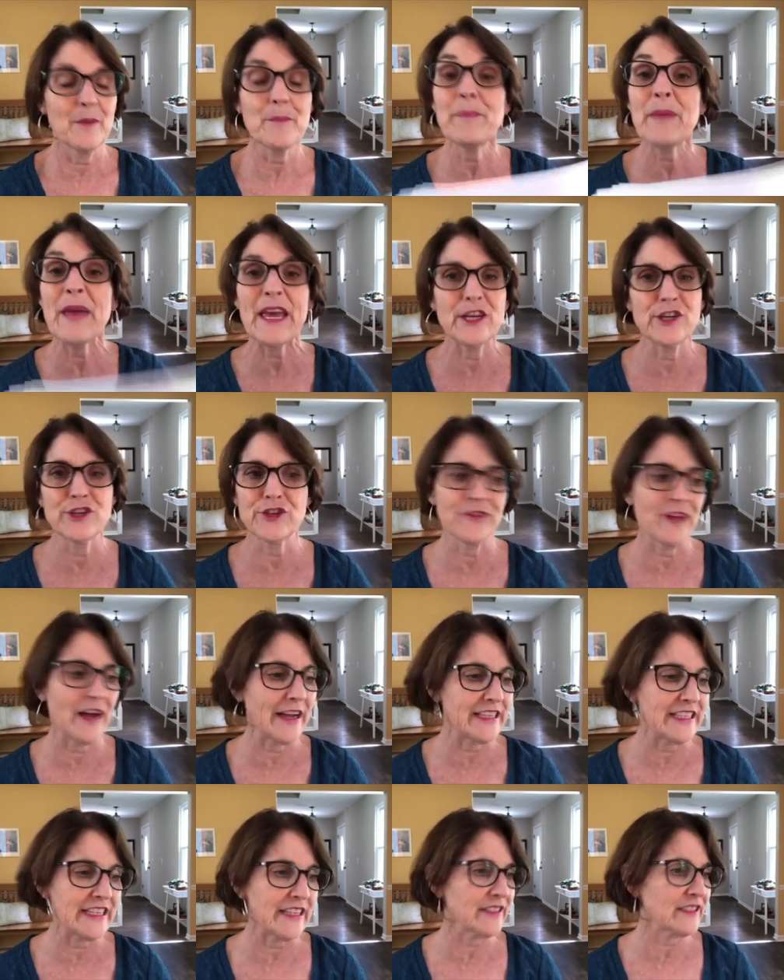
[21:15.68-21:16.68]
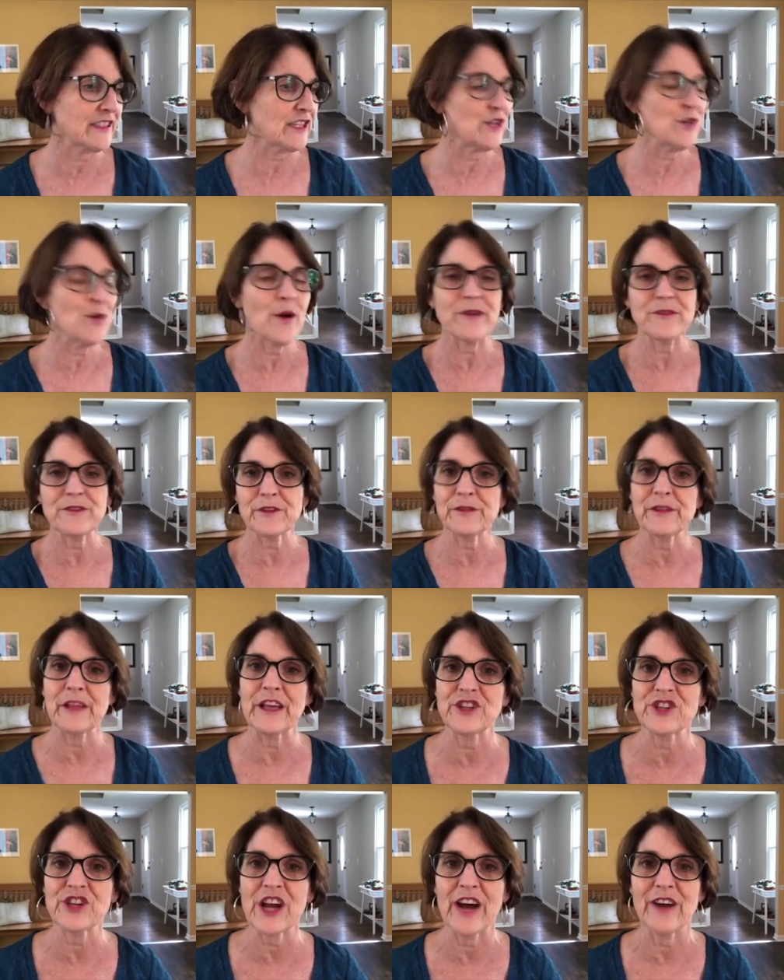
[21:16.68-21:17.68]
page of ideas that you have to
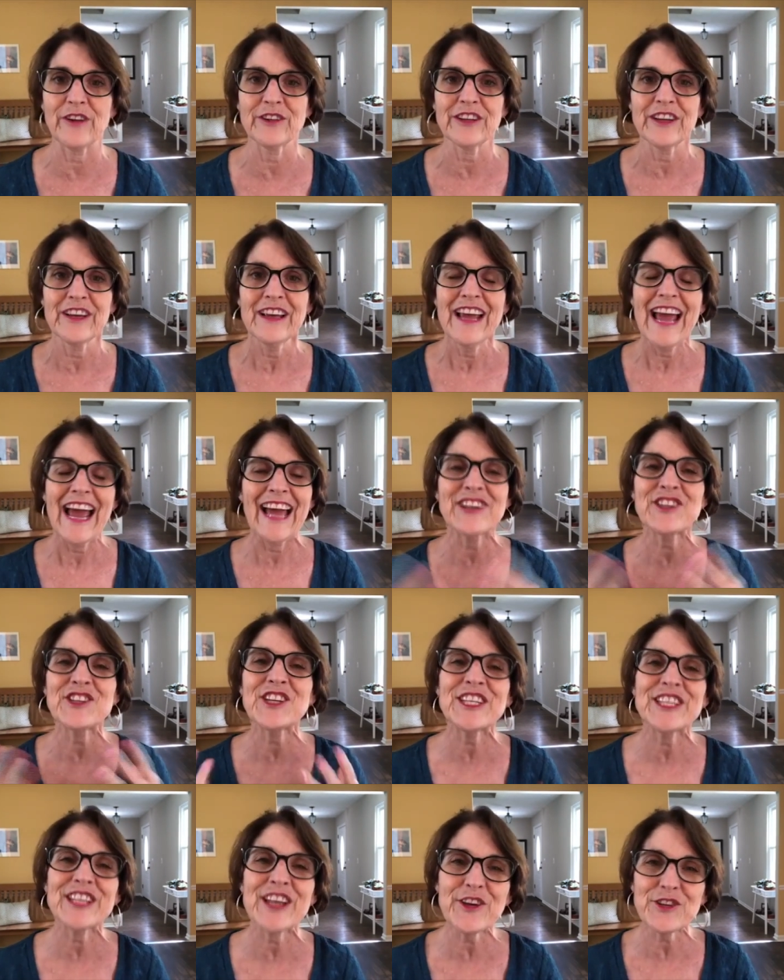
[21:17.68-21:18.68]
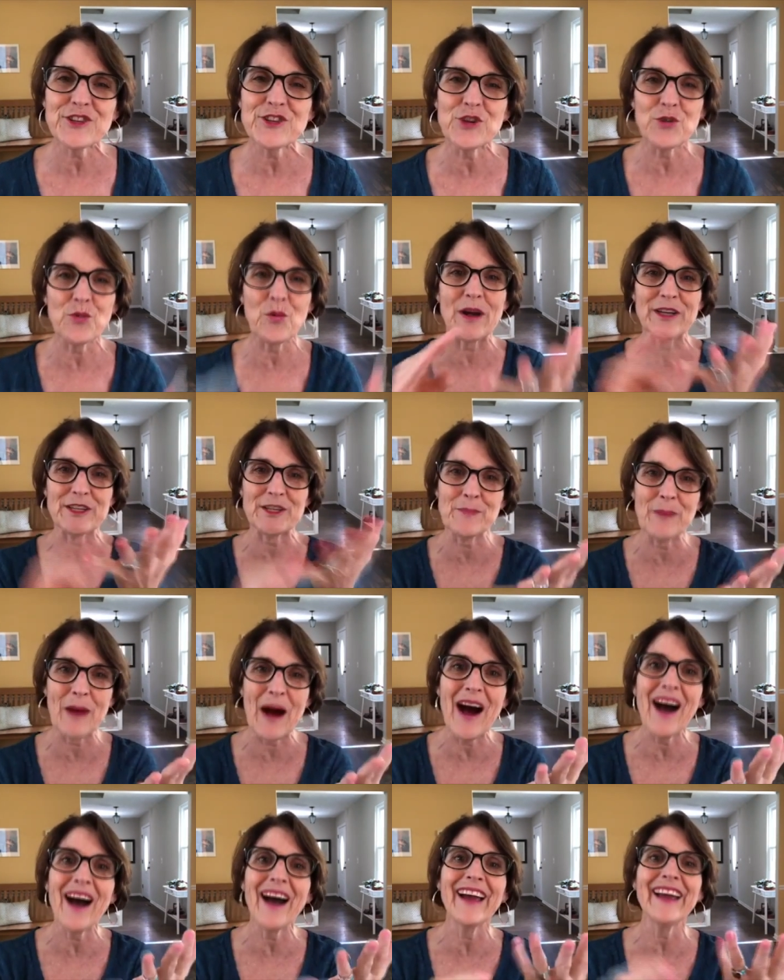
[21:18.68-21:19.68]
flesh out. And she tells you what to
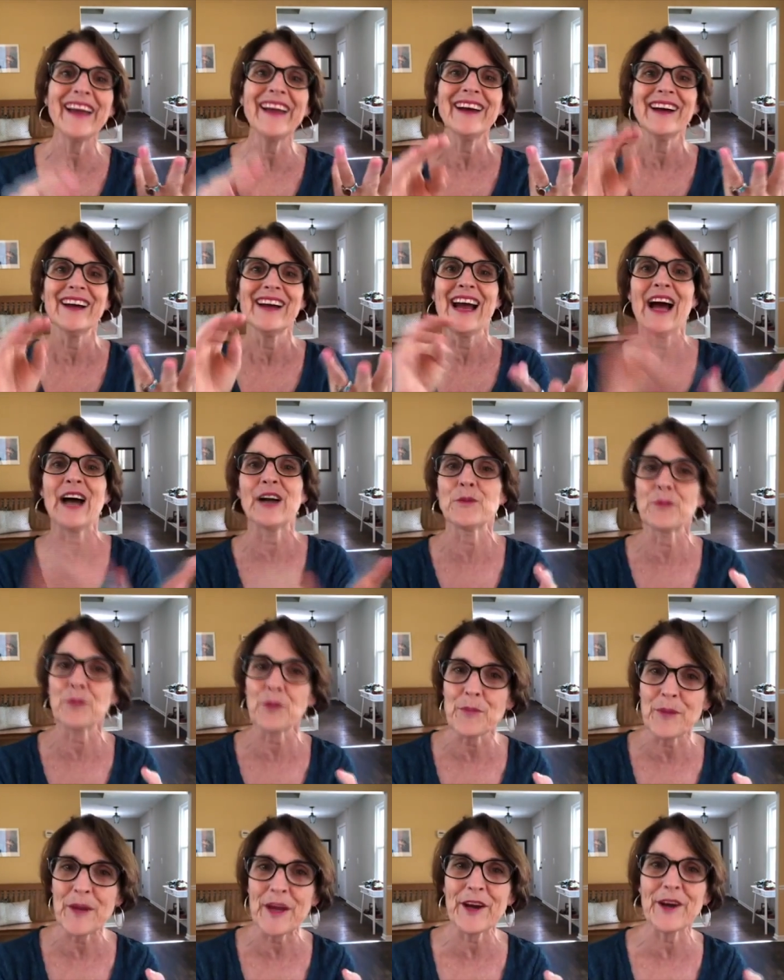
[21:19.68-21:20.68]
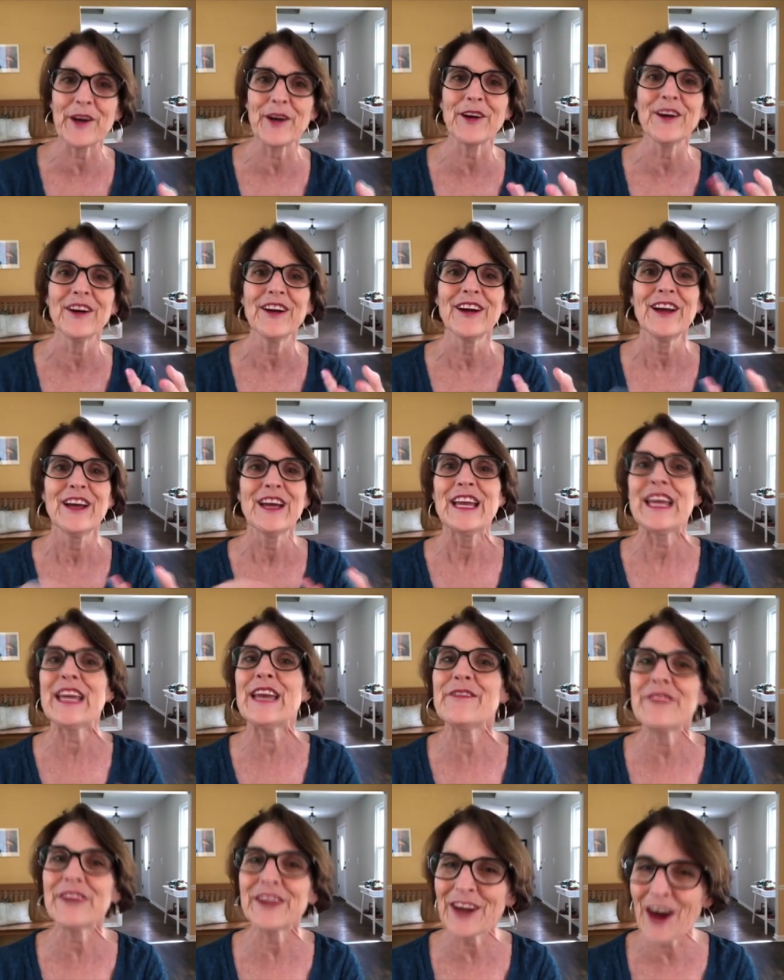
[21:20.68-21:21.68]
buy, how to prepare,
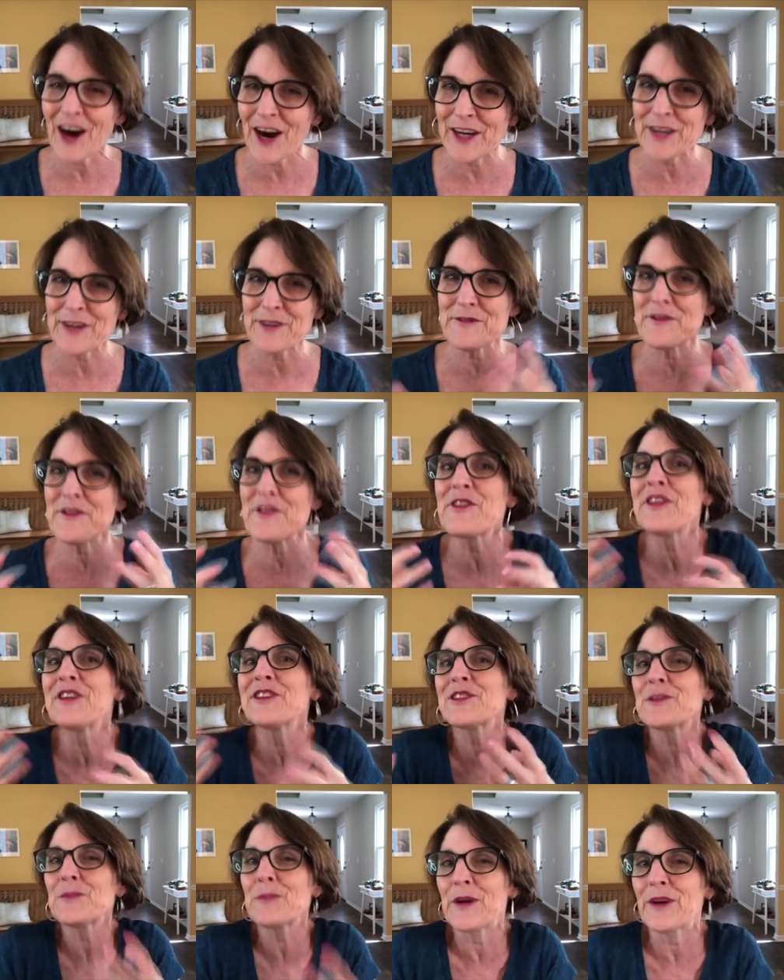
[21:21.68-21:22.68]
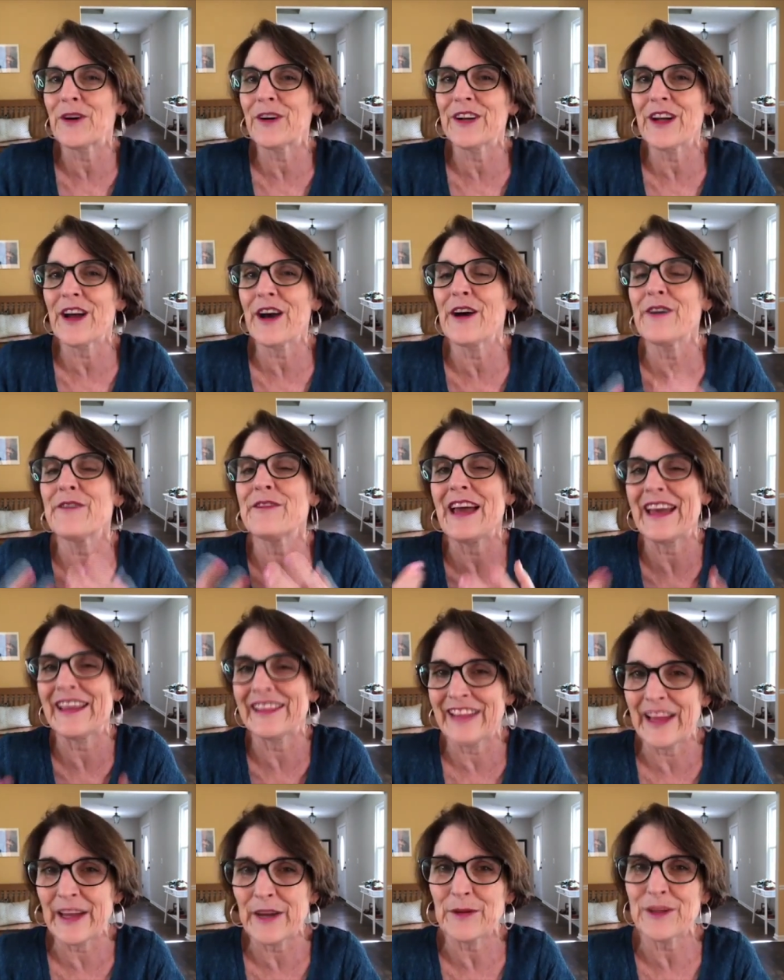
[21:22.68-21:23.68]
even kind of the spirit of and
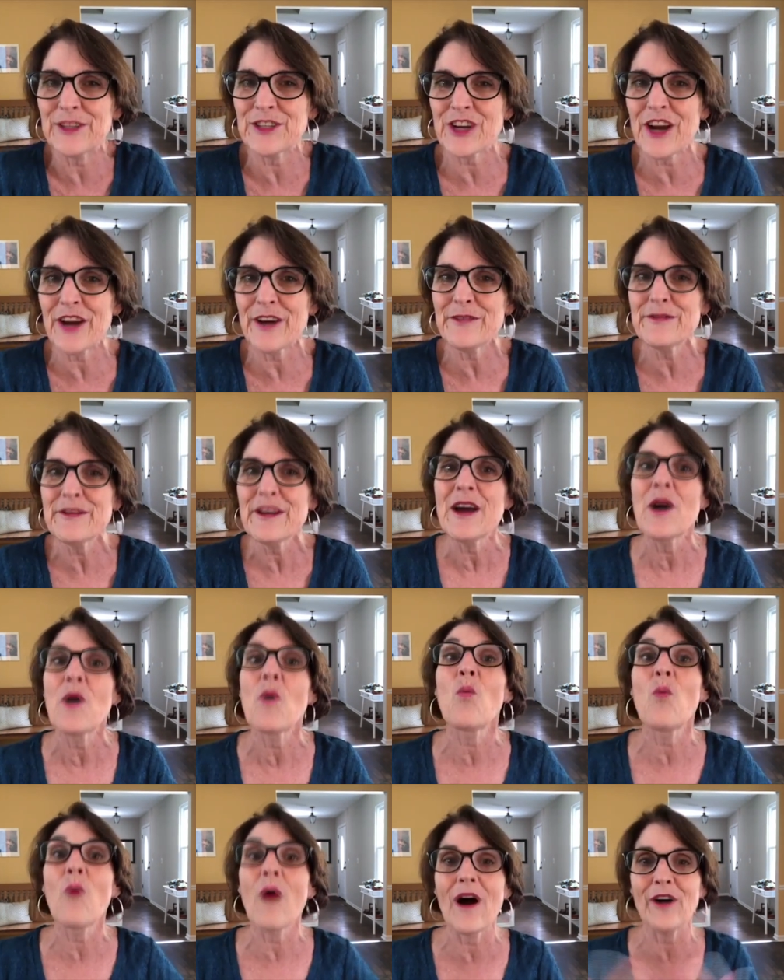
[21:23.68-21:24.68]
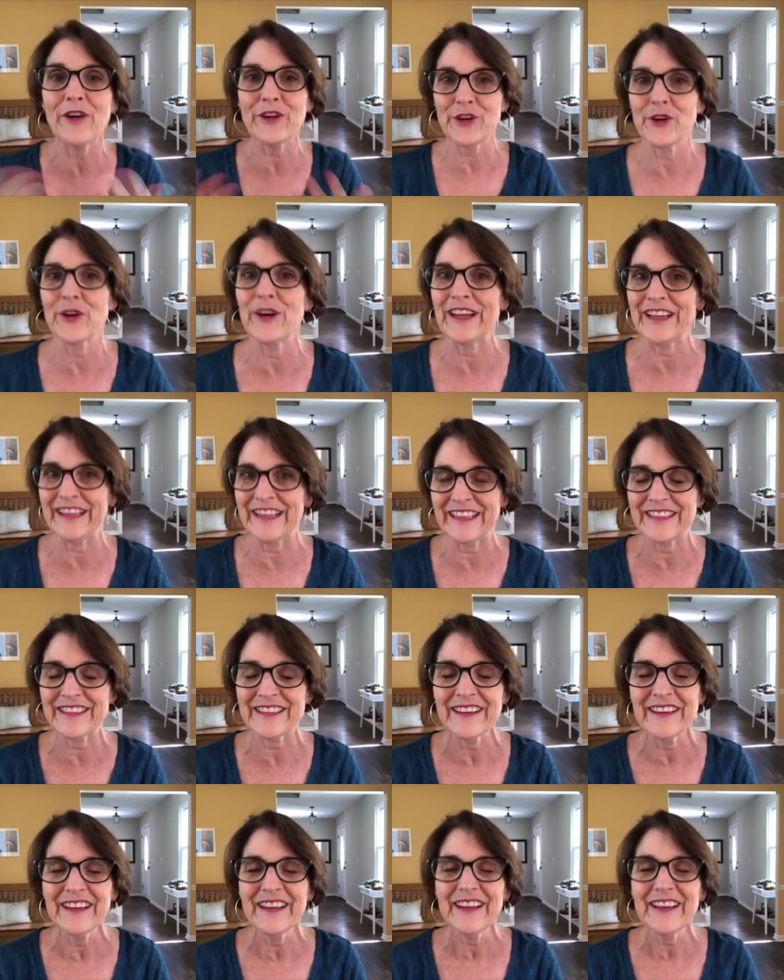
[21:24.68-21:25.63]
language of while you're in it.